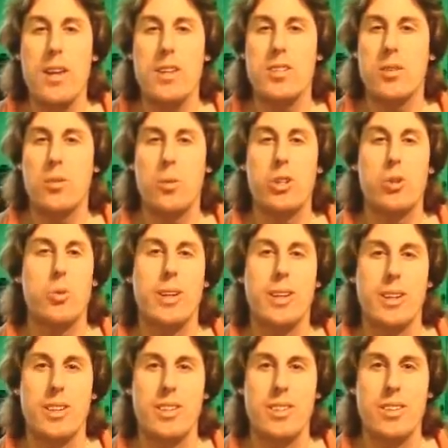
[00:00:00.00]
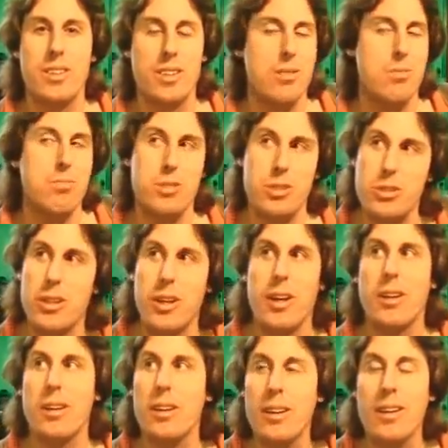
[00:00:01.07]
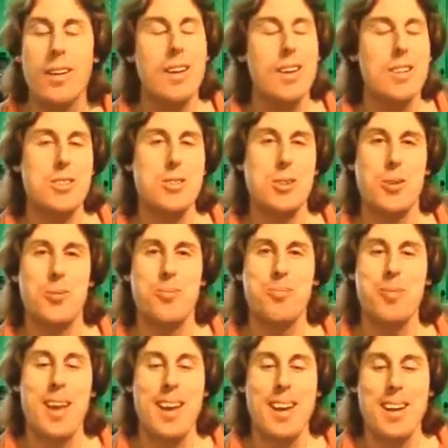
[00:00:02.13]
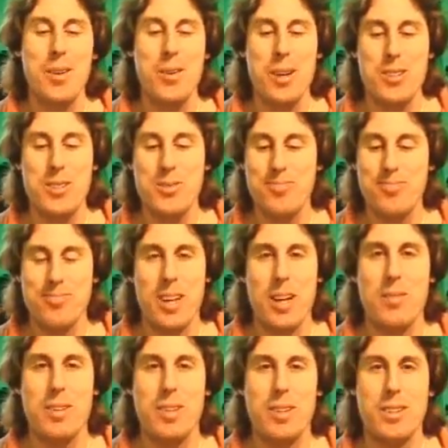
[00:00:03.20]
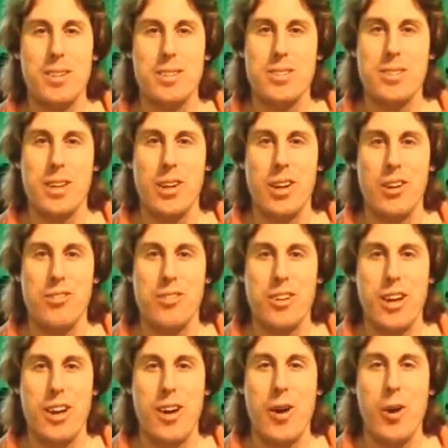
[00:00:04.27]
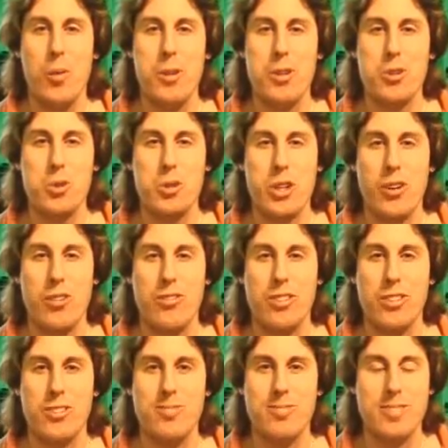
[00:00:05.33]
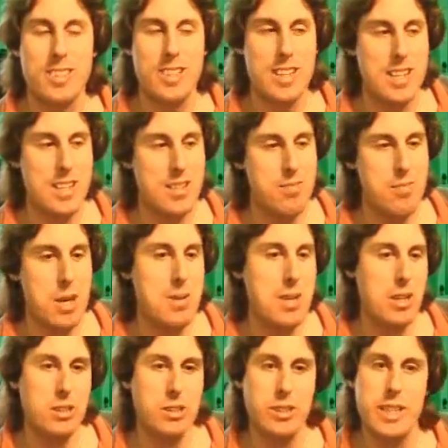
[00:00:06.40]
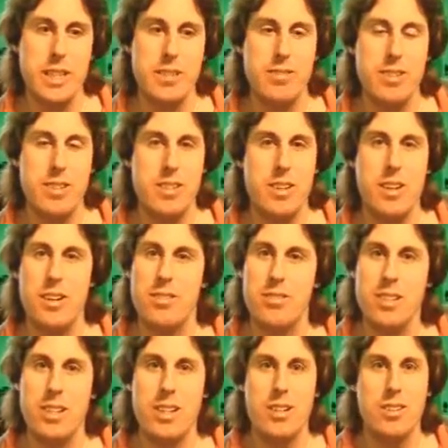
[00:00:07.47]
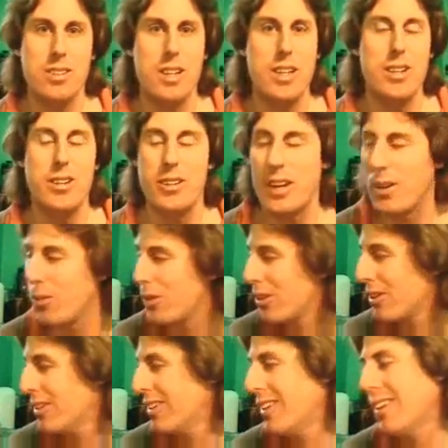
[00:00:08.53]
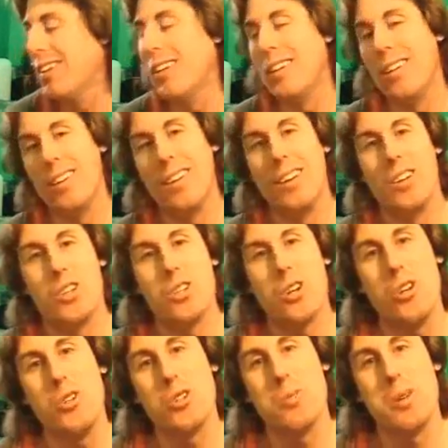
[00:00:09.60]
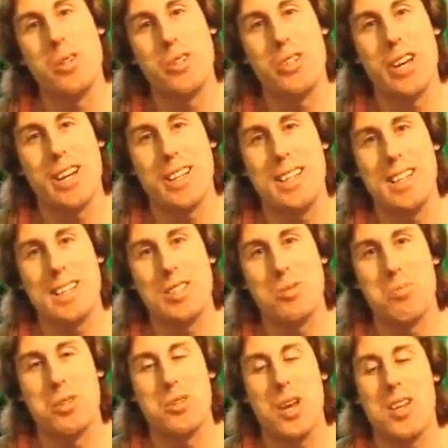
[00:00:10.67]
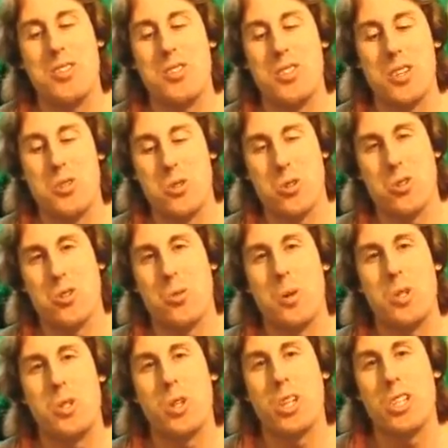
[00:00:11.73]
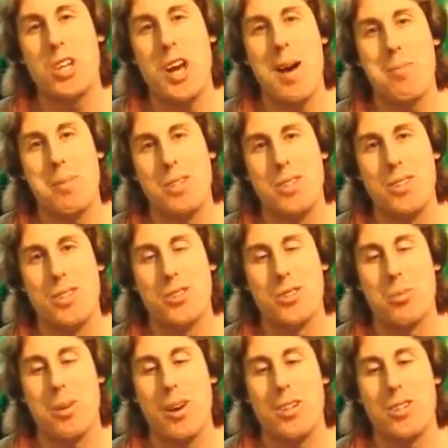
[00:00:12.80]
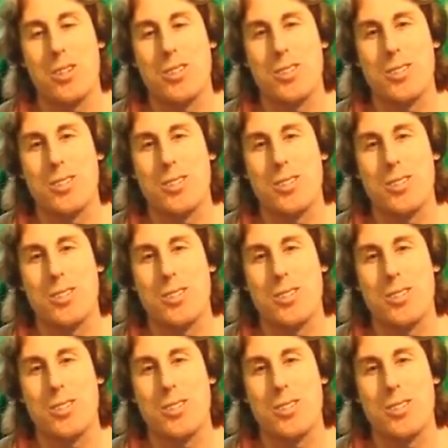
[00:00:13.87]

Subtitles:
do that. So anyways, I'm going to sign off for now. I hope this was helpful, and maybe I'll create a video later that will show you some other techniques besides sigils in which you can tap into the subconscious. Bye-bye.